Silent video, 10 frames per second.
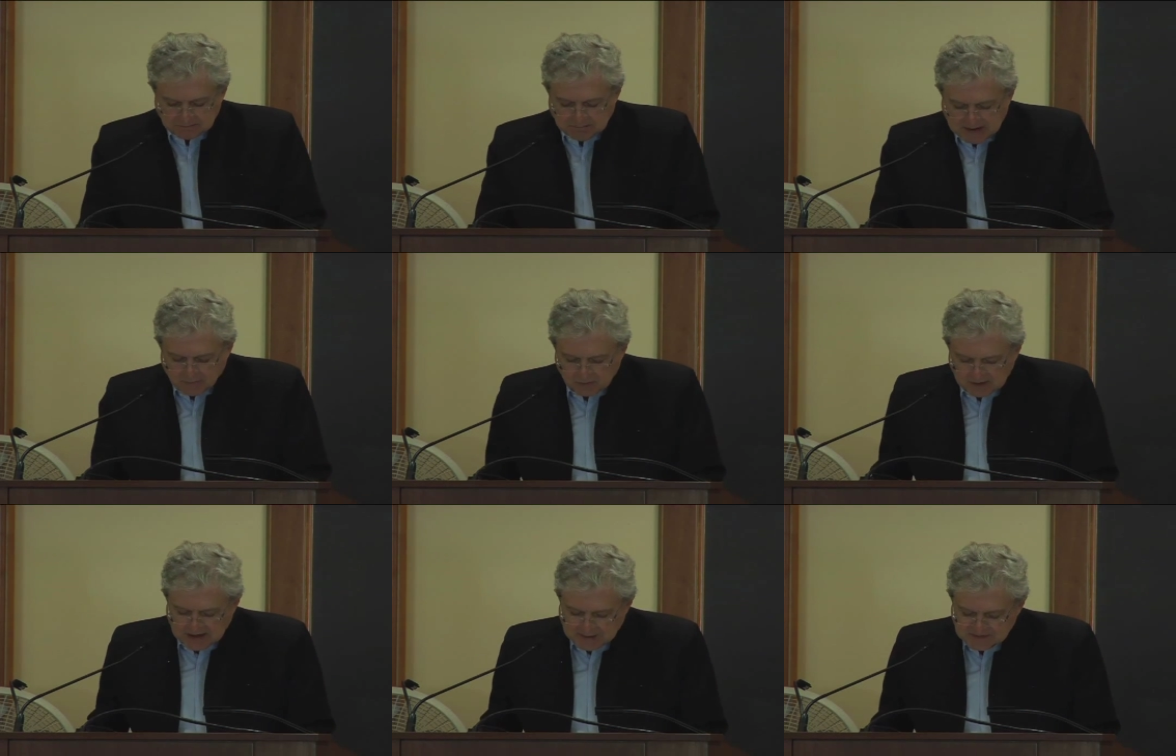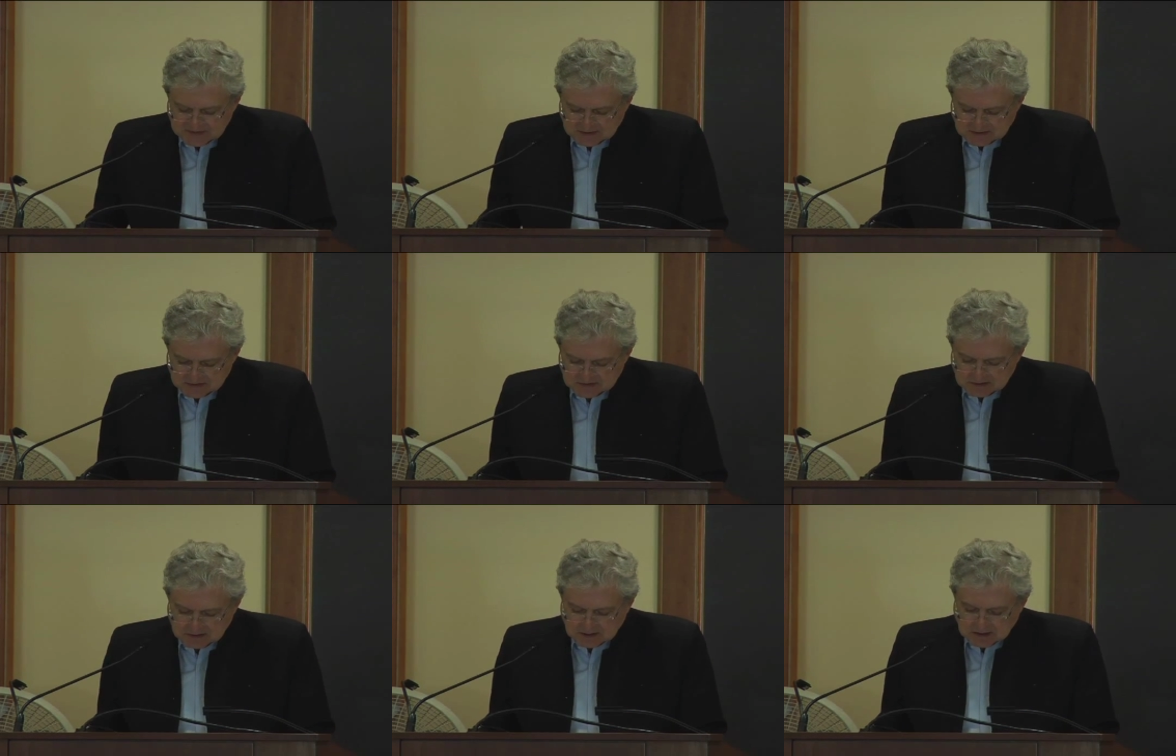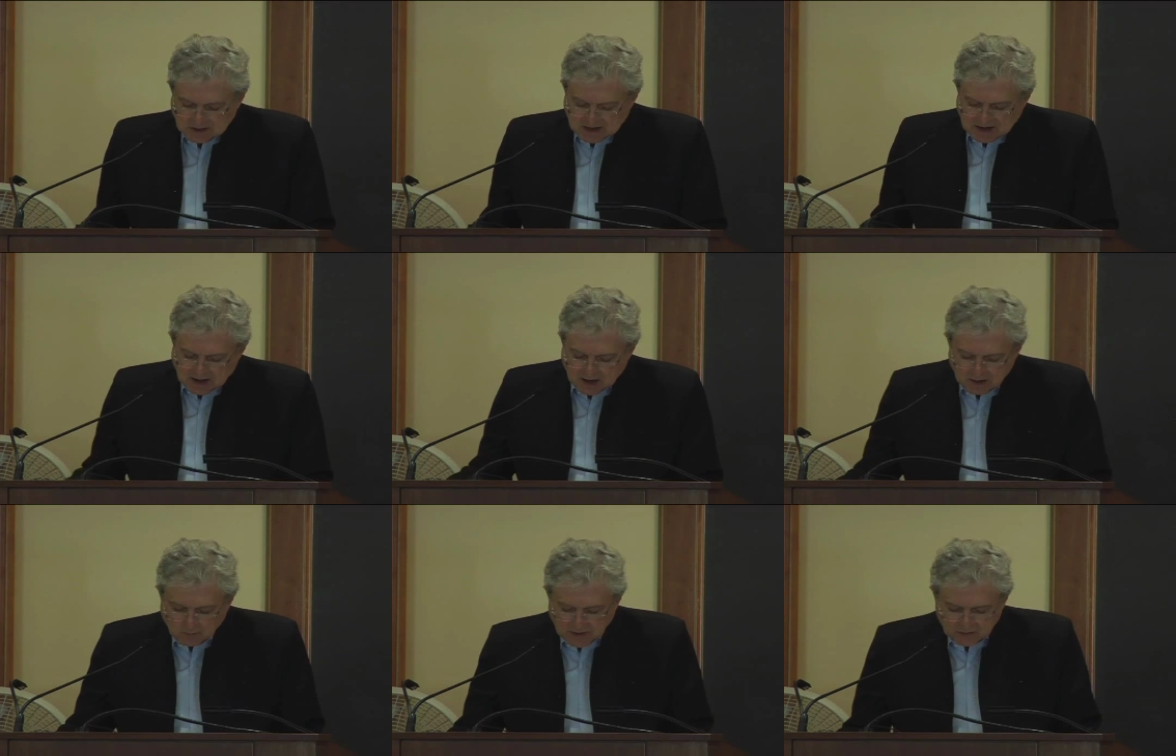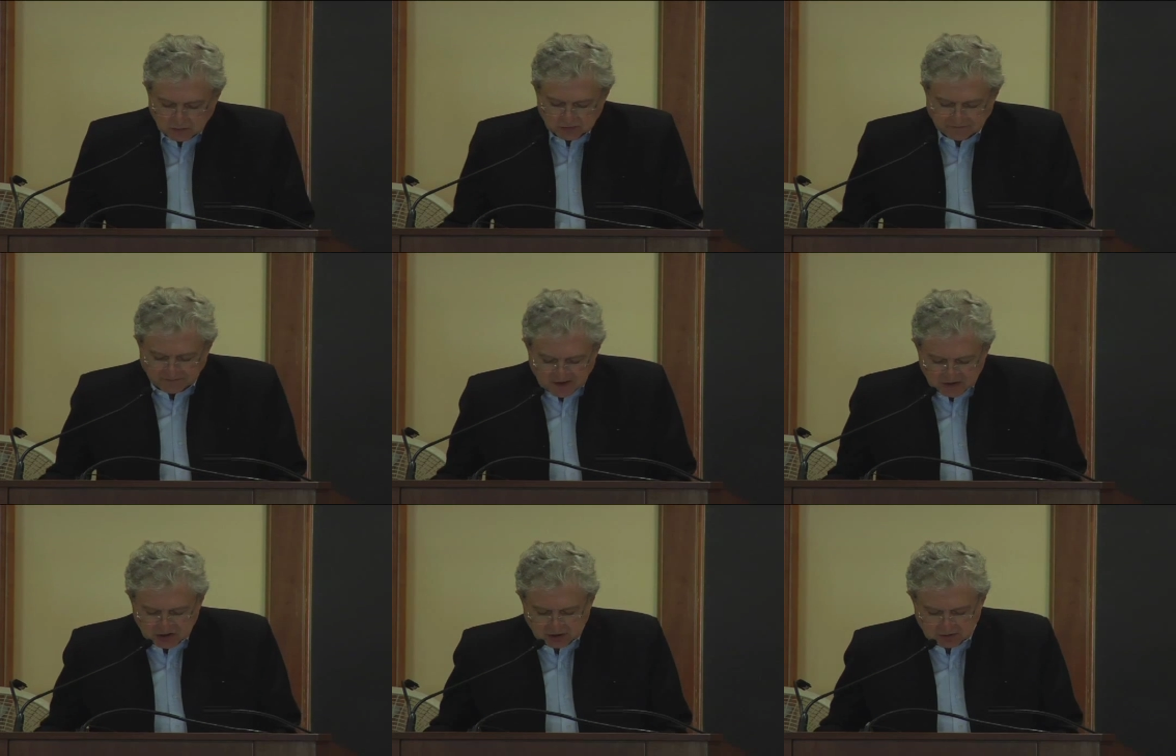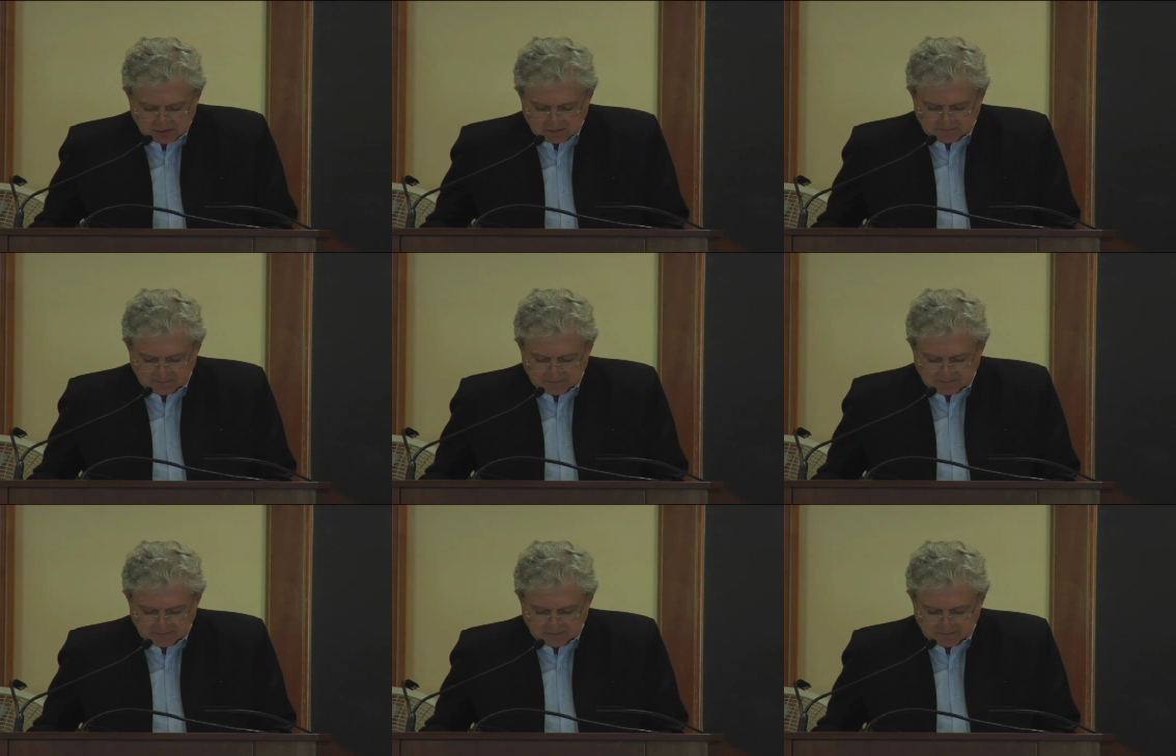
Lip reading: memory lapses, are what could function